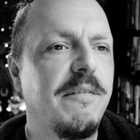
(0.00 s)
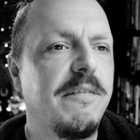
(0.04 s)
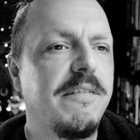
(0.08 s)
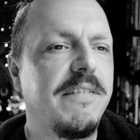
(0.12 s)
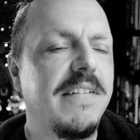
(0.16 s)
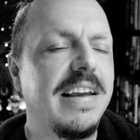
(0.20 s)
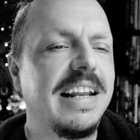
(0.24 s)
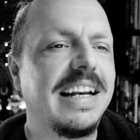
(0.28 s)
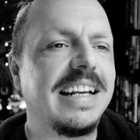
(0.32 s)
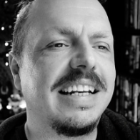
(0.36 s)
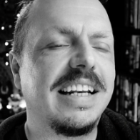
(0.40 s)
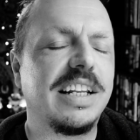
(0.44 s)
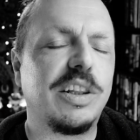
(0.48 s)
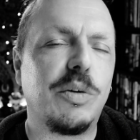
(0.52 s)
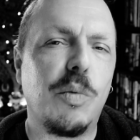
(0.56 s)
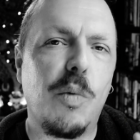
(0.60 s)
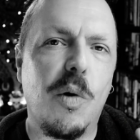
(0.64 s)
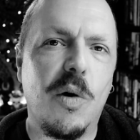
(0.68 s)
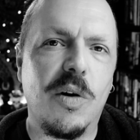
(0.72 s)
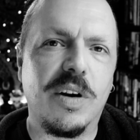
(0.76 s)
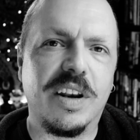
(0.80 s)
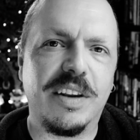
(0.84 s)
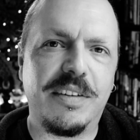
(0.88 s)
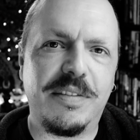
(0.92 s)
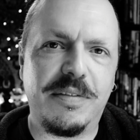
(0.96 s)
feeling that the
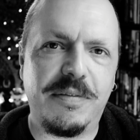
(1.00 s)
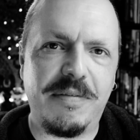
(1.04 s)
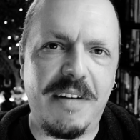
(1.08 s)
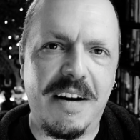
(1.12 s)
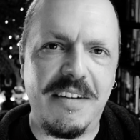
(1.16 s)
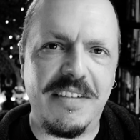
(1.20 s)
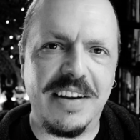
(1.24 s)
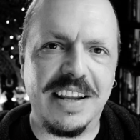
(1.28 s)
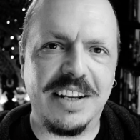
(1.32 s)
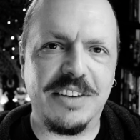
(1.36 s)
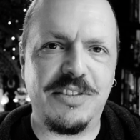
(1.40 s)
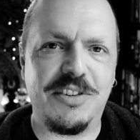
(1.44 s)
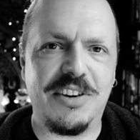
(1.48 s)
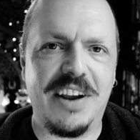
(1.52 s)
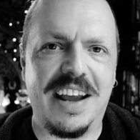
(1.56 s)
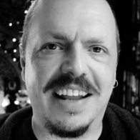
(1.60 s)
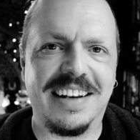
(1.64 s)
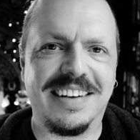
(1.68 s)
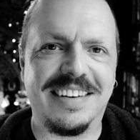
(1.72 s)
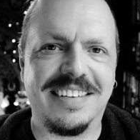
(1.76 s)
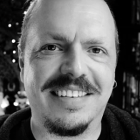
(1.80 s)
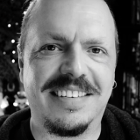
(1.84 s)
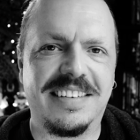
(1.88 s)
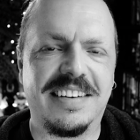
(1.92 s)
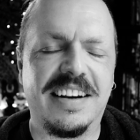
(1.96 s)
world is very
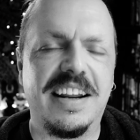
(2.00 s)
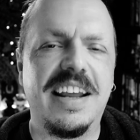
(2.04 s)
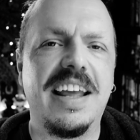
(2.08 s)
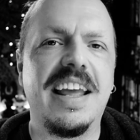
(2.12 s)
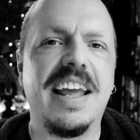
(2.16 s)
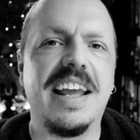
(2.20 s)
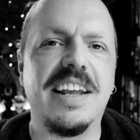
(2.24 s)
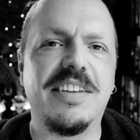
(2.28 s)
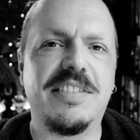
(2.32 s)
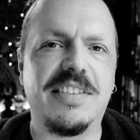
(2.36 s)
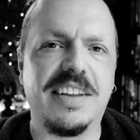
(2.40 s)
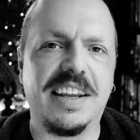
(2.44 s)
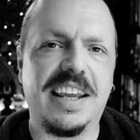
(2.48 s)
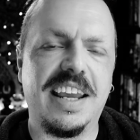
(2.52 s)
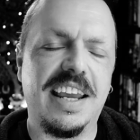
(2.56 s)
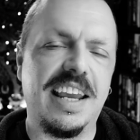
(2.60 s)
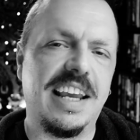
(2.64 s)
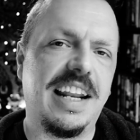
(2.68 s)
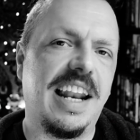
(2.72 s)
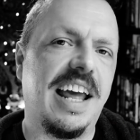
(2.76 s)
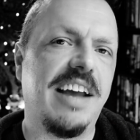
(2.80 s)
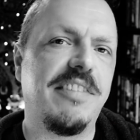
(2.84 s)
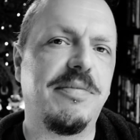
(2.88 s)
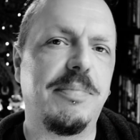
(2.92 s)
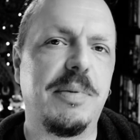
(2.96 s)
enchanted, is the
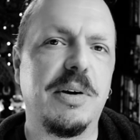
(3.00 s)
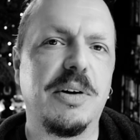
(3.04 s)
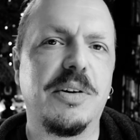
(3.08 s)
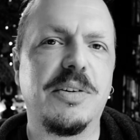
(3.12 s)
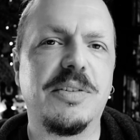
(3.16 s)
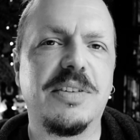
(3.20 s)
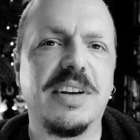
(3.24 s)
KLF book.